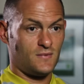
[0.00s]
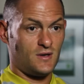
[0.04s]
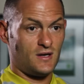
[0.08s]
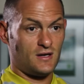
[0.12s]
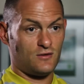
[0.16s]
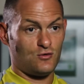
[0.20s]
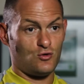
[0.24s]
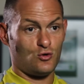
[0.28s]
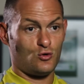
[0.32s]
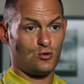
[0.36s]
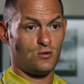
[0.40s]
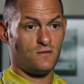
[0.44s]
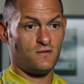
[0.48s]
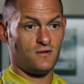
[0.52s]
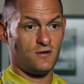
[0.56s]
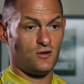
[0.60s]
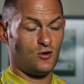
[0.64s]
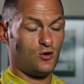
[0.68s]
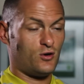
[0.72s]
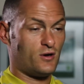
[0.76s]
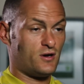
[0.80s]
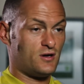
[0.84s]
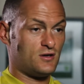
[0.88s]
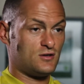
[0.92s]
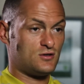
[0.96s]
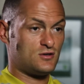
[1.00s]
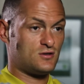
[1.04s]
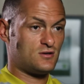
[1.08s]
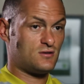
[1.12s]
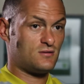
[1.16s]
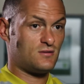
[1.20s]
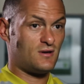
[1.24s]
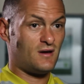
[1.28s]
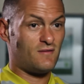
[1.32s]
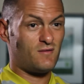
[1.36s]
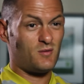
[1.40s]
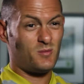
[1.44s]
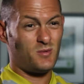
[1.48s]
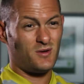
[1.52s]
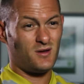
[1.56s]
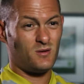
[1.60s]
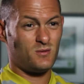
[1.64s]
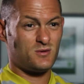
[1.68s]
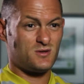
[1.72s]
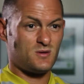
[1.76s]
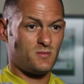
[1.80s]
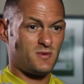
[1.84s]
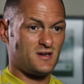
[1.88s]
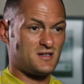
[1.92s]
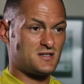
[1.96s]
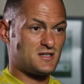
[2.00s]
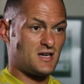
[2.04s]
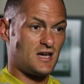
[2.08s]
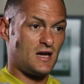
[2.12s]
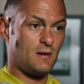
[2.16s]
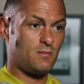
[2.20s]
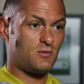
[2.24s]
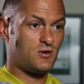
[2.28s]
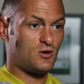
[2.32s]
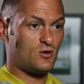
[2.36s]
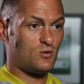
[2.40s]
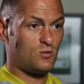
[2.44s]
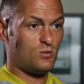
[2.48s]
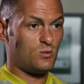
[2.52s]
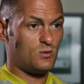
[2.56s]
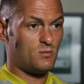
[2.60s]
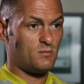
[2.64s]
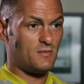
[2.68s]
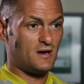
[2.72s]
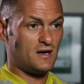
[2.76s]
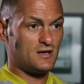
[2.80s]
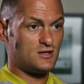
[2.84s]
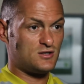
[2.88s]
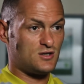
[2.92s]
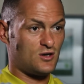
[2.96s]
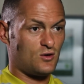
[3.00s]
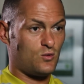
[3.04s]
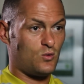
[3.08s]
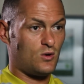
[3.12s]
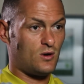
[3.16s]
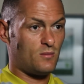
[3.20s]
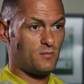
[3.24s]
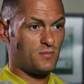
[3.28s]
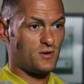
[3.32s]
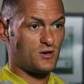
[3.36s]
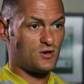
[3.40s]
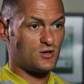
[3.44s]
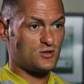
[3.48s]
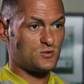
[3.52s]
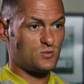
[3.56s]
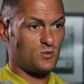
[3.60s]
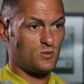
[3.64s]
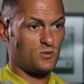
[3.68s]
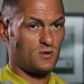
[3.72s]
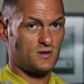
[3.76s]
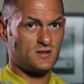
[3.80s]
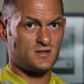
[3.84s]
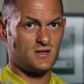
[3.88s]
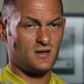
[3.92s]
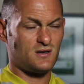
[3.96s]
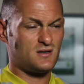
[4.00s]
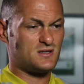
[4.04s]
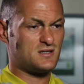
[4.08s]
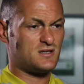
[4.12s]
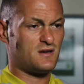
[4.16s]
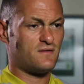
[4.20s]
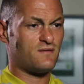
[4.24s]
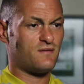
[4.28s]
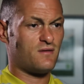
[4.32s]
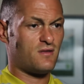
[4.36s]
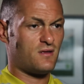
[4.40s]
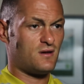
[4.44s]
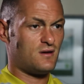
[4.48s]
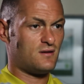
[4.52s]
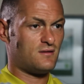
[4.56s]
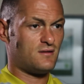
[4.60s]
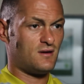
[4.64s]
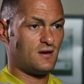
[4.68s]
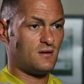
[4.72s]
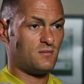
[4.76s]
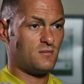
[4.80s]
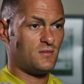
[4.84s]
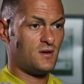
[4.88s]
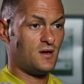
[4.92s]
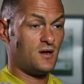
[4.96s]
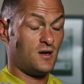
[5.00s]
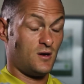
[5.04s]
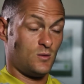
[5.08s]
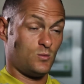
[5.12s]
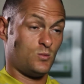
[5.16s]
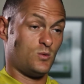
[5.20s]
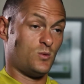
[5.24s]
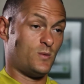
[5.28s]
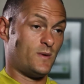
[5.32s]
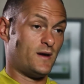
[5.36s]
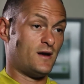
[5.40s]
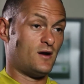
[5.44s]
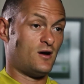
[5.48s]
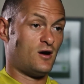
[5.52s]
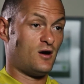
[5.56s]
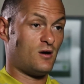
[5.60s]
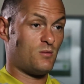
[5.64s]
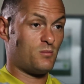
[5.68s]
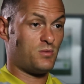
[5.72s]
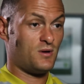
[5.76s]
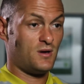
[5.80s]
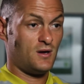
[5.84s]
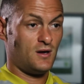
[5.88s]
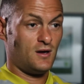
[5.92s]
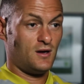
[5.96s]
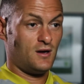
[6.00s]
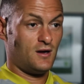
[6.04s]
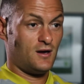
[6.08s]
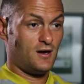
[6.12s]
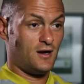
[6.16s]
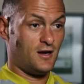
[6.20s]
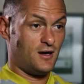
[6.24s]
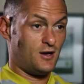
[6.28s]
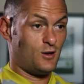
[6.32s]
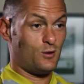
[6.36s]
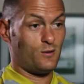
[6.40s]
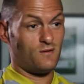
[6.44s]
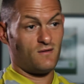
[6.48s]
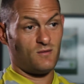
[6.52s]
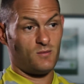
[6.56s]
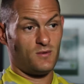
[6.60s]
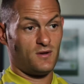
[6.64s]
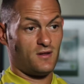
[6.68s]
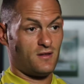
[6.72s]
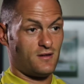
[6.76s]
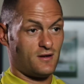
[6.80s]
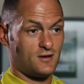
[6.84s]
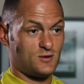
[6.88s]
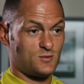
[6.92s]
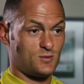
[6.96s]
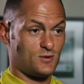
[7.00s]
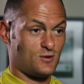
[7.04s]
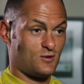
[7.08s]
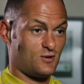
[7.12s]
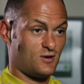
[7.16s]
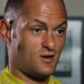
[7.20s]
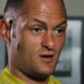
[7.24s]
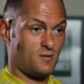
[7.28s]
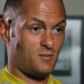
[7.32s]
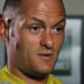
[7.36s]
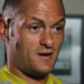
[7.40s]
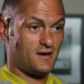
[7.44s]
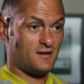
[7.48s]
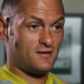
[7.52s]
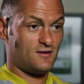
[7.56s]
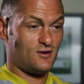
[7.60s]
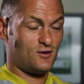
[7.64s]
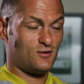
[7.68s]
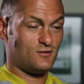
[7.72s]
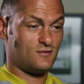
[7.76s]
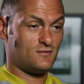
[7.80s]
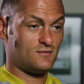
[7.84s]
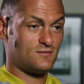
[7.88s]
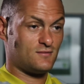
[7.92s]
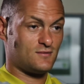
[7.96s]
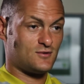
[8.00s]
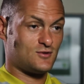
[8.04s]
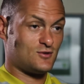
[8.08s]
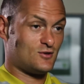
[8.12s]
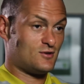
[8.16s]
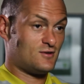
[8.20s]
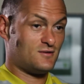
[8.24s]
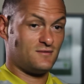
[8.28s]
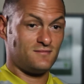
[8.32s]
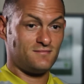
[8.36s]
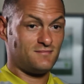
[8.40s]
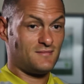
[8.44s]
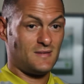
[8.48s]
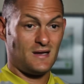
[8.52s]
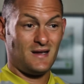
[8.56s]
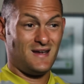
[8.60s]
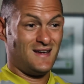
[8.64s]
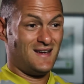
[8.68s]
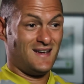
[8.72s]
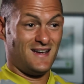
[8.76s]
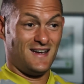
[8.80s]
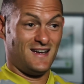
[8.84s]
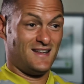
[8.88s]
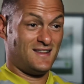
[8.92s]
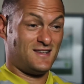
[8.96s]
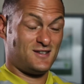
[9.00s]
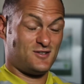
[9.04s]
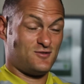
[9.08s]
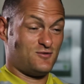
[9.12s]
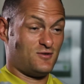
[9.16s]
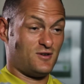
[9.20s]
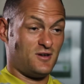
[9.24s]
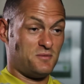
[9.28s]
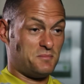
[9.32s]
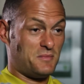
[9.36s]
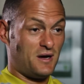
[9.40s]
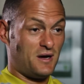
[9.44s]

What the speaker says: I took over Norwich. Everybody was a bit sceptical we'd managed to go up because we were sitting seventh at the time. We went up and now everybody thinks we're going to go back down. So it doesn't really